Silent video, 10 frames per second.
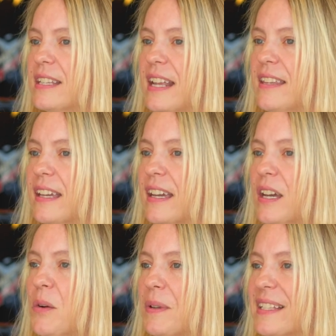and I think
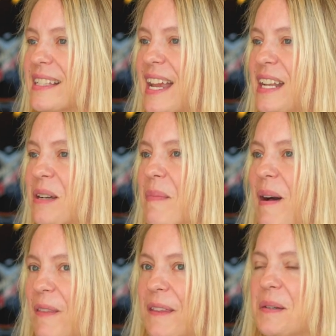what's exciting
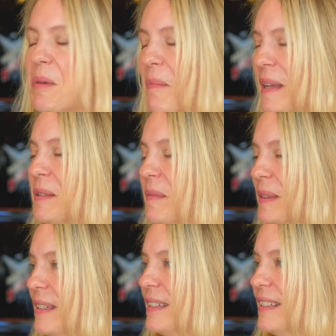about the momentum
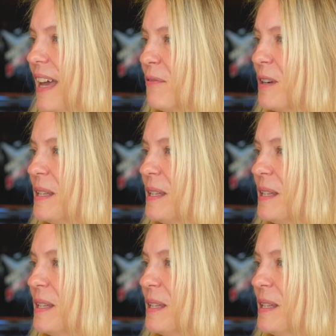that the effort